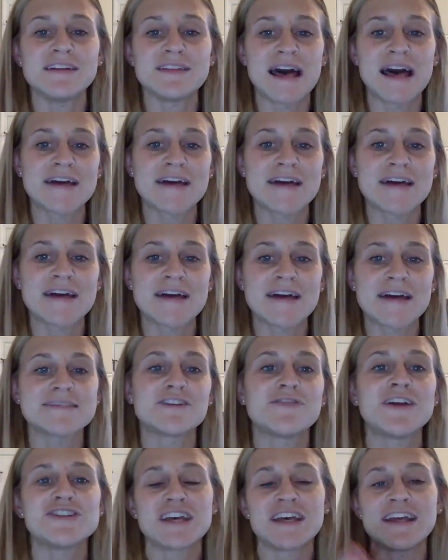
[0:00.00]
last
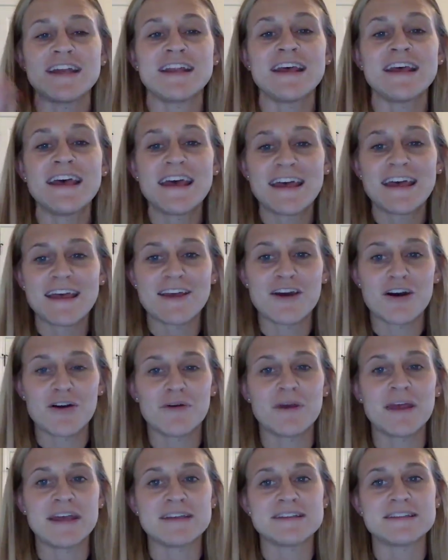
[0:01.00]
intervention
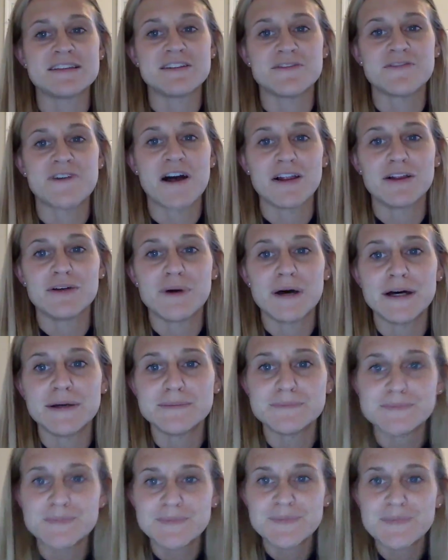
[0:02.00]
going into the
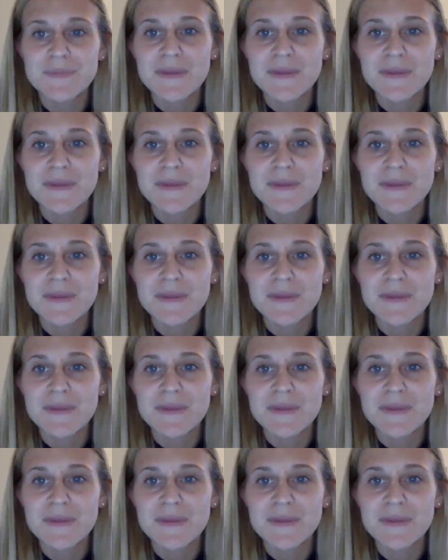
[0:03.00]
follow-up.